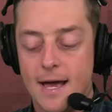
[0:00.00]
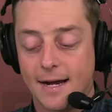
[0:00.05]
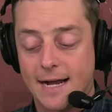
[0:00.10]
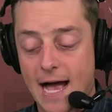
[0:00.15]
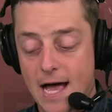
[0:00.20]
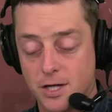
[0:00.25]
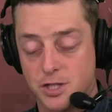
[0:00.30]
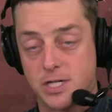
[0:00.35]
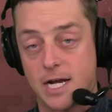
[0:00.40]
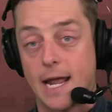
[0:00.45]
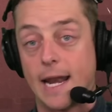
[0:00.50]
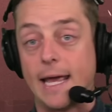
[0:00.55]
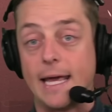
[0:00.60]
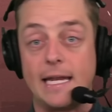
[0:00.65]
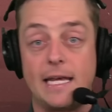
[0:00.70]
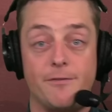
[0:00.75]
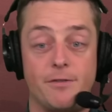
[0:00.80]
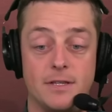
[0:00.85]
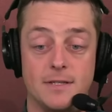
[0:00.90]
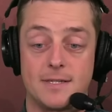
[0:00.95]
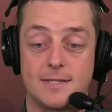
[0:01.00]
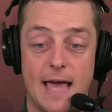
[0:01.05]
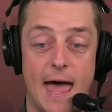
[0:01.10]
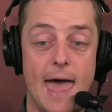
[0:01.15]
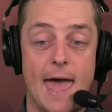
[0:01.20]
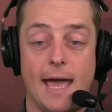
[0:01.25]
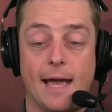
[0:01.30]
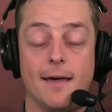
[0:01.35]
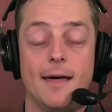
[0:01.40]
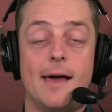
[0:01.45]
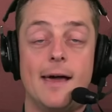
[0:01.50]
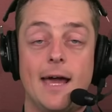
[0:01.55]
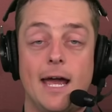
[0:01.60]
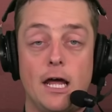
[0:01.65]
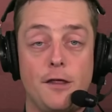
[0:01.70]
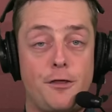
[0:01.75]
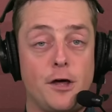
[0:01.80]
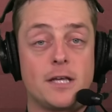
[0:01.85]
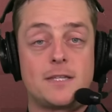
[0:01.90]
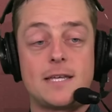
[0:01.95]
Kyle Shanahan even saying
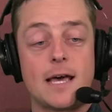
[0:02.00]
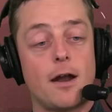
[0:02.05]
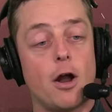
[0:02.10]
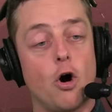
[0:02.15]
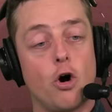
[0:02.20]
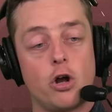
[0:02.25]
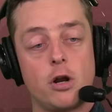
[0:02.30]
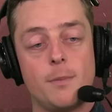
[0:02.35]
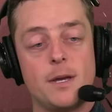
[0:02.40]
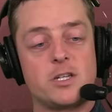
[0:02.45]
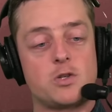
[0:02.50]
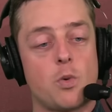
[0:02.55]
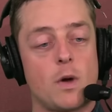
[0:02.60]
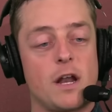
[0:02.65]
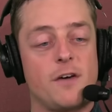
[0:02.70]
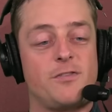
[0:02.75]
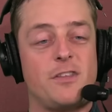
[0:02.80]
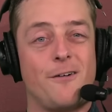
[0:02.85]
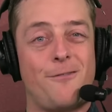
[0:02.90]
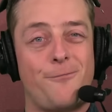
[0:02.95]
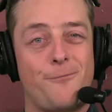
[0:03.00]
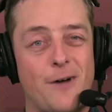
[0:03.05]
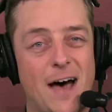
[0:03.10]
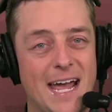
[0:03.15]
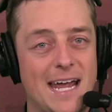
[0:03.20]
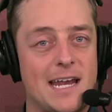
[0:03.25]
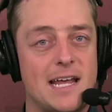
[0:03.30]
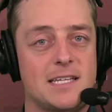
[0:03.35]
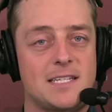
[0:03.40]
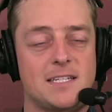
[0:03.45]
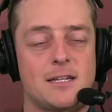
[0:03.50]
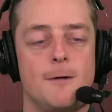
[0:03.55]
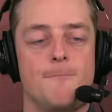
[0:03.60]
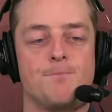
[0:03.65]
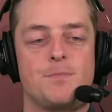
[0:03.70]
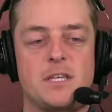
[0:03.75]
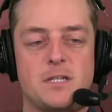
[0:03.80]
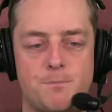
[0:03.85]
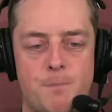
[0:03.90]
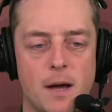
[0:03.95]
he thinks that Odom is one of the finest
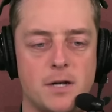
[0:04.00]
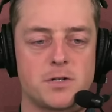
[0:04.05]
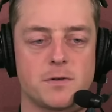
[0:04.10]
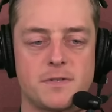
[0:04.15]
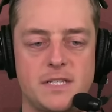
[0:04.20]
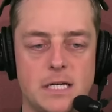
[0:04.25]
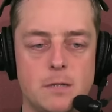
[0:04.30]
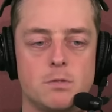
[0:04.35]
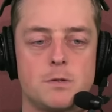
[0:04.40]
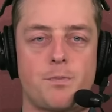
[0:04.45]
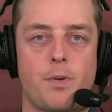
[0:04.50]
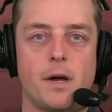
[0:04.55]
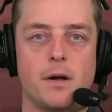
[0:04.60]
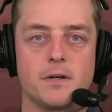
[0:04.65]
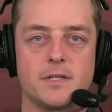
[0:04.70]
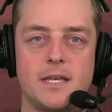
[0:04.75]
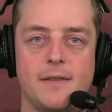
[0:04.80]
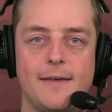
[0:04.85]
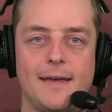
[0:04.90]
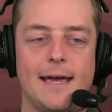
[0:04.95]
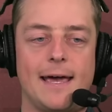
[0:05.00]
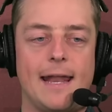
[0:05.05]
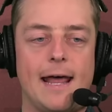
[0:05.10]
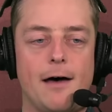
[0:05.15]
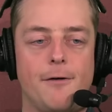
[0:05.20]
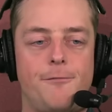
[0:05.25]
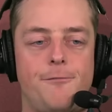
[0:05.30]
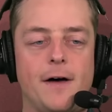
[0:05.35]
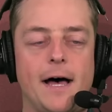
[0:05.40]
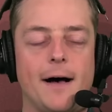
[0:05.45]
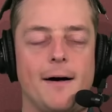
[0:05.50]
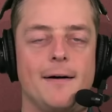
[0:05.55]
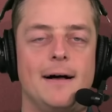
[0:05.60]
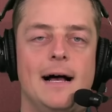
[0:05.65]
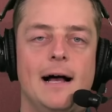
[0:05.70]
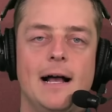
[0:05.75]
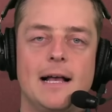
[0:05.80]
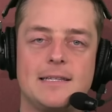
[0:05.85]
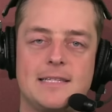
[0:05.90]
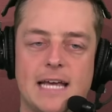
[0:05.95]
special teams players in the N F L.
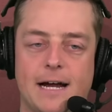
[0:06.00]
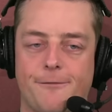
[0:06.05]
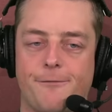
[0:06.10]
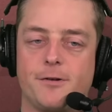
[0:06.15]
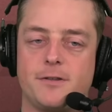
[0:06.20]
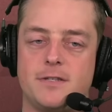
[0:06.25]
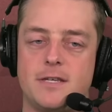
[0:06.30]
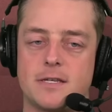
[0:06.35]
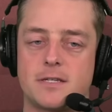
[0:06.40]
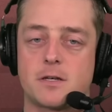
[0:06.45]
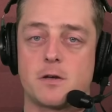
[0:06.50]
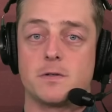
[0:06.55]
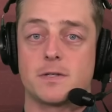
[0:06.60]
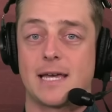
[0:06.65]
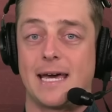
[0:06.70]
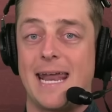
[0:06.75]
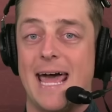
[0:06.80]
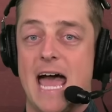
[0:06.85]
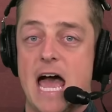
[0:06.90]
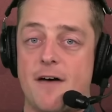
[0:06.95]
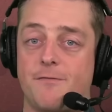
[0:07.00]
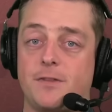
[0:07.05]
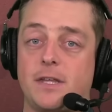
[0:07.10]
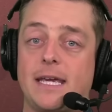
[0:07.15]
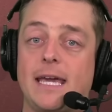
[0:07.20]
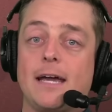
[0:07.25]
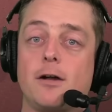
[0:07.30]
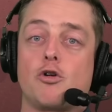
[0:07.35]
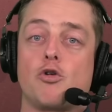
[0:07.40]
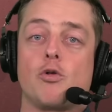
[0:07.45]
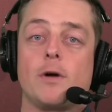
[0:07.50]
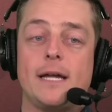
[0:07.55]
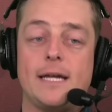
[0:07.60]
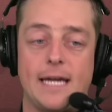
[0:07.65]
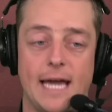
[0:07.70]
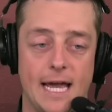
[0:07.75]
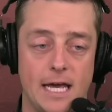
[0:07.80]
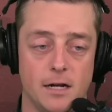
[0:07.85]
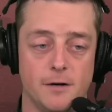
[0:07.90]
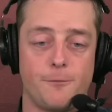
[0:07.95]
San Francisco's going to have to get
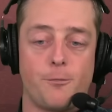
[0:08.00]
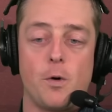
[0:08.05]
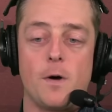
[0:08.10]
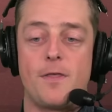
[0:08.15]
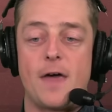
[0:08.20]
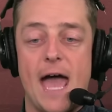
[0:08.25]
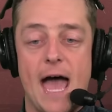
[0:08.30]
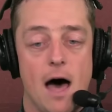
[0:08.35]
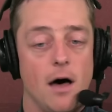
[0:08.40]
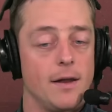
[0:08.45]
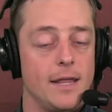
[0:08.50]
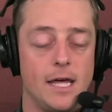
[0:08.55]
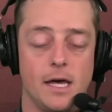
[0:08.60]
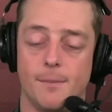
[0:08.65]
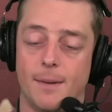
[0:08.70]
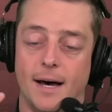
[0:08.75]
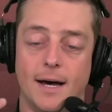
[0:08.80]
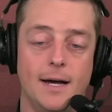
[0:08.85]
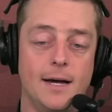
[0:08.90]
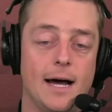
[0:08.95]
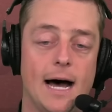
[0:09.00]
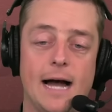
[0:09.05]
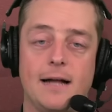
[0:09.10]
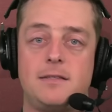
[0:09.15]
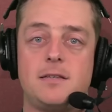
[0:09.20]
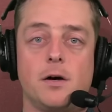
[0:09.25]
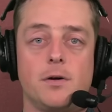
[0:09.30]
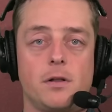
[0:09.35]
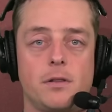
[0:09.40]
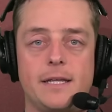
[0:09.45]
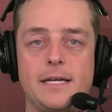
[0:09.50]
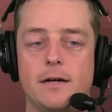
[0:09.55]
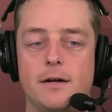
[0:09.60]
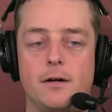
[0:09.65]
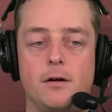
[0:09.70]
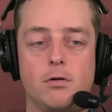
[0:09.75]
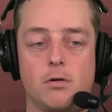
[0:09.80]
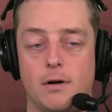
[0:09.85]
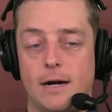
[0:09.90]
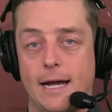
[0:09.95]
creative without him. I totally
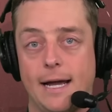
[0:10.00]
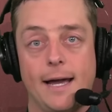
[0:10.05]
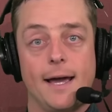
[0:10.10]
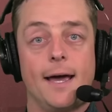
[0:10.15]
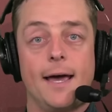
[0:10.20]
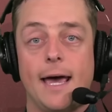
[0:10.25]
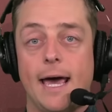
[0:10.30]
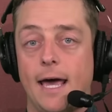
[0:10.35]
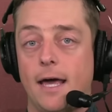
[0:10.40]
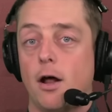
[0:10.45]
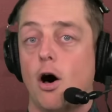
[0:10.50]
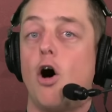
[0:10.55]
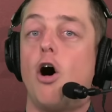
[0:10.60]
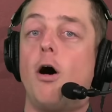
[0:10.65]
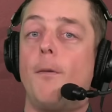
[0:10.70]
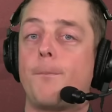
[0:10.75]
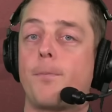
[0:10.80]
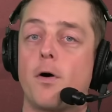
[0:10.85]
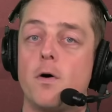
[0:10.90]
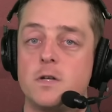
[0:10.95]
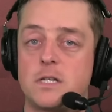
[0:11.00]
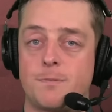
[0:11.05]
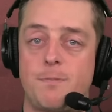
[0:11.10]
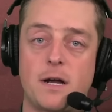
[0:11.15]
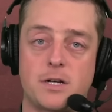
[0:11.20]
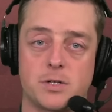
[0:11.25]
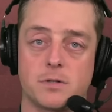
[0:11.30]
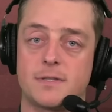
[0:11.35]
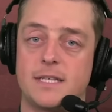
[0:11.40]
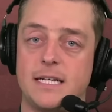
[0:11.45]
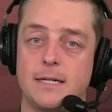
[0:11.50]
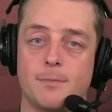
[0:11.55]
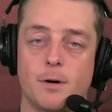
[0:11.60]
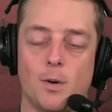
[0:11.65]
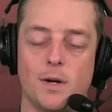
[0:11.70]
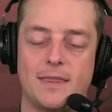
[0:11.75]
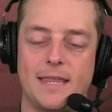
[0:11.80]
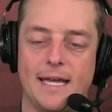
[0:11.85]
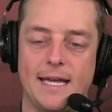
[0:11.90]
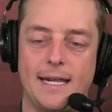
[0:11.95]
agree. An all-pro special teamer
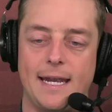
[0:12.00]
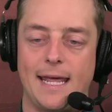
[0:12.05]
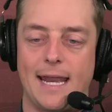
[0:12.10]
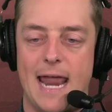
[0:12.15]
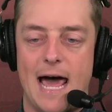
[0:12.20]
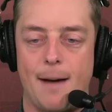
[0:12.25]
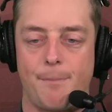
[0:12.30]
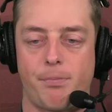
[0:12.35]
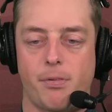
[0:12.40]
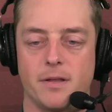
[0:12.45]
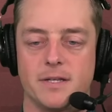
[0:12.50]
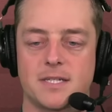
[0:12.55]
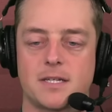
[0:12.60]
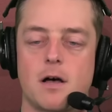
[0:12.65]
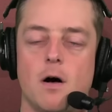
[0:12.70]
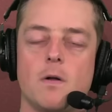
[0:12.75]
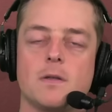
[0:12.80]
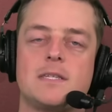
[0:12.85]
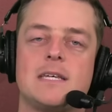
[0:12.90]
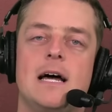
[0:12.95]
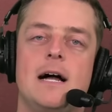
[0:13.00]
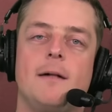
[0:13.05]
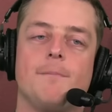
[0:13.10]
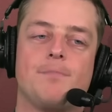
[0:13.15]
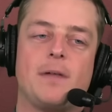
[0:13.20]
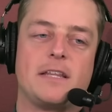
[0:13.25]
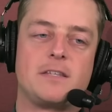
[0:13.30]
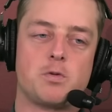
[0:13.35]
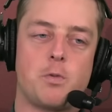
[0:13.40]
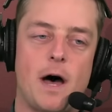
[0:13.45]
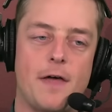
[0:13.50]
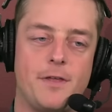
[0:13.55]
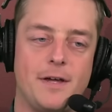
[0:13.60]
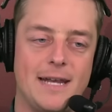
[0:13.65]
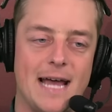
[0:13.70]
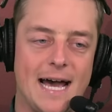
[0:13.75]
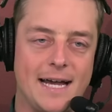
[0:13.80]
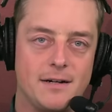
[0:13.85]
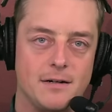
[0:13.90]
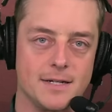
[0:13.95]
with the Indianapolis Colts. That's why the
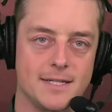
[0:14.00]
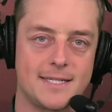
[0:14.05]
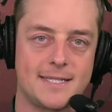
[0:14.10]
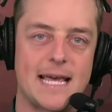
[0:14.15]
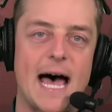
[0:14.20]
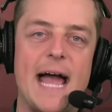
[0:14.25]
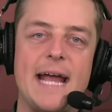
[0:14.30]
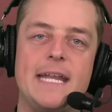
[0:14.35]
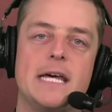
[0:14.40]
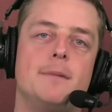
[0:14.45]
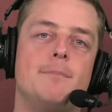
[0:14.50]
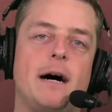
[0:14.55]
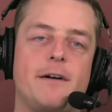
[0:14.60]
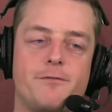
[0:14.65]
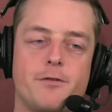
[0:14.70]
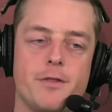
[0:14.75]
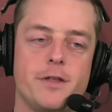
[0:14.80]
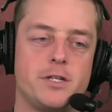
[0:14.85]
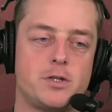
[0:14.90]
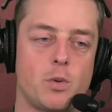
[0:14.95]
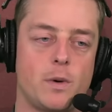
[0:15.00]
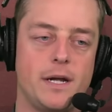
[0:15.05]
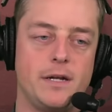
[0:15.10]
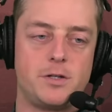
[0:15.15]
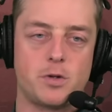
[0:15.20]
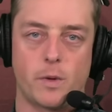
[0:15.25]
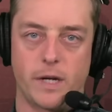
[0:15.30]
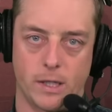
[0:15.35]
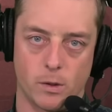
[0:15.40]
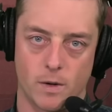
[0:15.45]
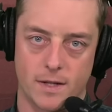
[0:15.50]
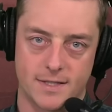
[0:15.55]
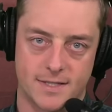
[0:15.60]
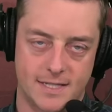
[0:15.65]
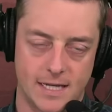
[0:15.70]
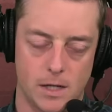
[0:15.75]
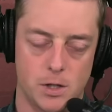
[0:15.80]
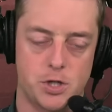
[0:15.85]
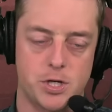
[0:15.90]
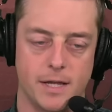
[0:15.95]
Niners signed him after the twenty twenty-one
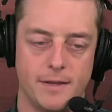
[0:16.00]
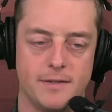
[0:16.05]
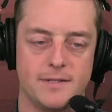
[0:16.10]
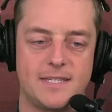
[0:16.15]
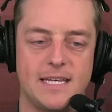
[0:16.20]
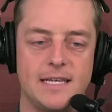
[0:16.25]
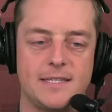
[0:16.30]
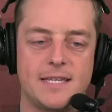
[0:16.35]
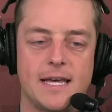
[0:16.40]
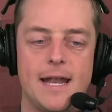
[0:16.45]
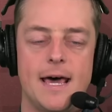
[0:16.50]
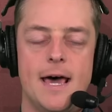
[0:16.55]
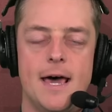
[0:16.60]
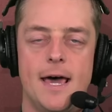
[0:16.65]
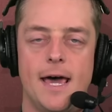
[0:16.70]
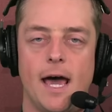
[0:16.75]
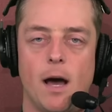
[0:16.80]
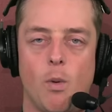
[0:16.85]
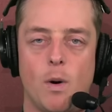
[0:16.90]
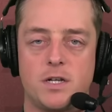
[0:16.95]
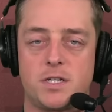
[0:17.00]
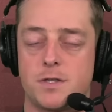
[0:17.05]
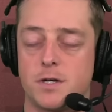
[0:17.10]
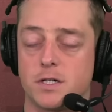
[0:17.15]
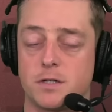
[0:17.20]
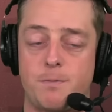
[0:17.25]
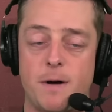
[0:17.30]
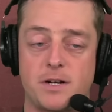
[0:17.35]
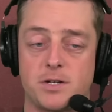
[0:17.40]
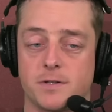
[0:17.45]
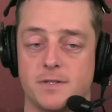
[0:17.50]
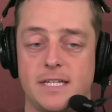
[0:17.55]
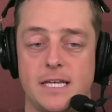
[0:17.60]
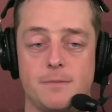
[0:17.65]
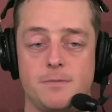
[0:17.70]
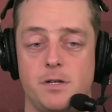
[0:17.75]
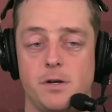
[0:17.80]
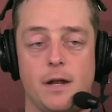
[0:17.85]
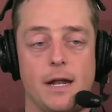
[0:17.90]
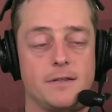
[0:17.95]
season, season in which their special
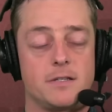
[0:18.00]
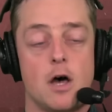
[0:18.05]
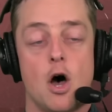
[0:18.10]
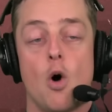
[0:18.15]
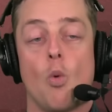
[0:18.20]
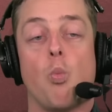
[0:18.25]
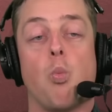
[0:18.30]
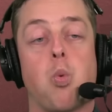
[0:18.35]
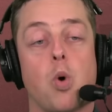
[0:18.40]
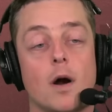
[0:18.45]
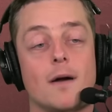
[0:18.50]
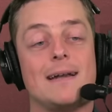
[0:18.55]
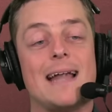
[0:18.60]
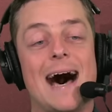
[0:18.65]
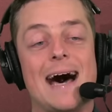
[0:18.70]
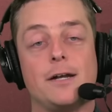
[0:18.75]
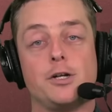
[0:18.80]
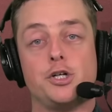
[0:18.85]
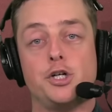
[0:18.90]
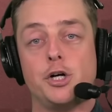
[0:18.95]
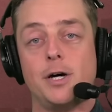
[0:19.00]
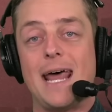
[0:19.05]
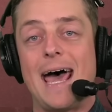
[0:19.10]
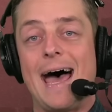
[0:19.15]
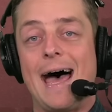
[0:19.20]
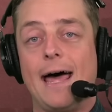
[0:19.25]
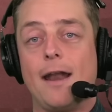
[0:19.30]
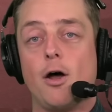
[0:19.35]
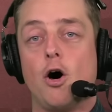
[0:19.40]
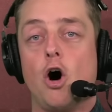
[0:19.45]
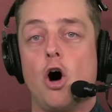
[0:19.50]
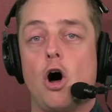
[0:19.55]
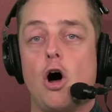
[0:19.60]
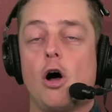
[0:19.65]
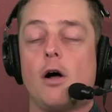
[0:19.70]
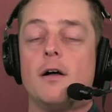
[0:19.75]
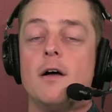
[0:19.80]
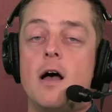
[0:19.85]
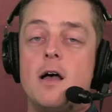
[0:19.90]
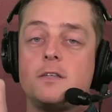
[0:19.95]
teams units were not good at
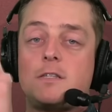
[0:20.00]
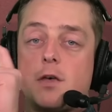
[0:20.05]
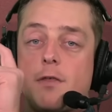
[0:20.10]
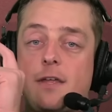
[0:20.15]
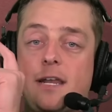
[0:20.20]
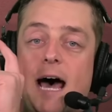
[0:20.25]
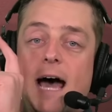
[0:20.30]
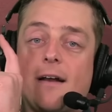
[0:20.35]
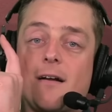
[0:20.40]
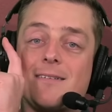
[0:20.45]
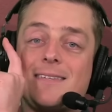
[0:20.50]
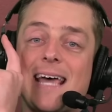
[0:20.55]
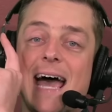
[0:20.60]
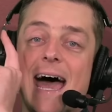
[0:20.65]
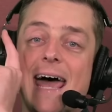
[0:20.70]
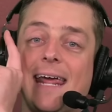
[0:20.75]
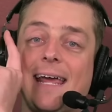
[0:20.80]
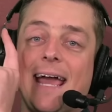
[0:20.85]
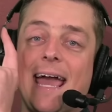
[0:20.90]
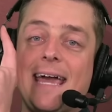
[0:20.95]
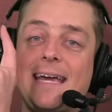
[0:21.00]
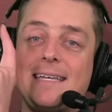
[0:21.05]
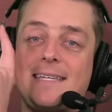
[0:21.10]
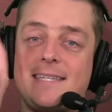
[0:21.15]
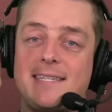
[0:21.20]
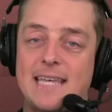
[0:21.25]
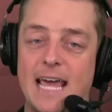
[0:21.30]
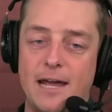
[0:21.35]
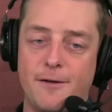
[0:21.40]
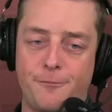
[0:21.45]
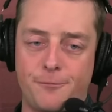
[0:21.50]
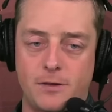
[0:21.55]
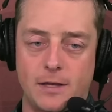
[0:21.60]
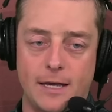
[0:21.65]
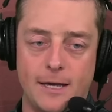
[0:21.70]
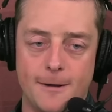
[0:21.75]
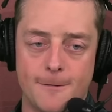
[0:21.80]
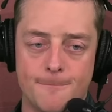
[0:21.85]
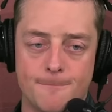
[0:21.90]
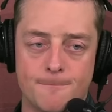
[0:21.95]
all. So the Niners adding a
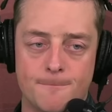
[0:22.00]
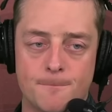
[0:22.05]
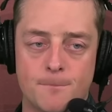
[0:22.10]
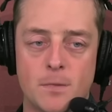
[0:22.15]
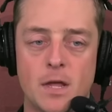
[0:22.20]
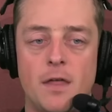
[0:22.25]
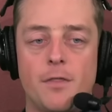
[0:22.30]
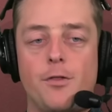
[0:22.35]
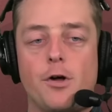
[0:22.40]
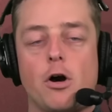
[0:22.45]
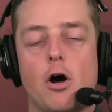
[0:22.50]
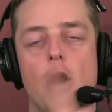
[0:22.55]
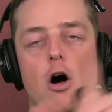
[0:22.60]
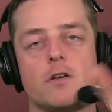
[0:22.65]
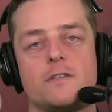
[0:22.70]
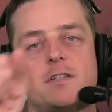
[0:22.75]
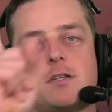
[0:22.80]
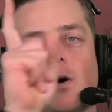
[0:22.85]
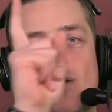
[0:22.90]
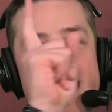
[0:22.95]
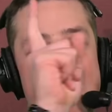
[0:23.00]
safety. They're also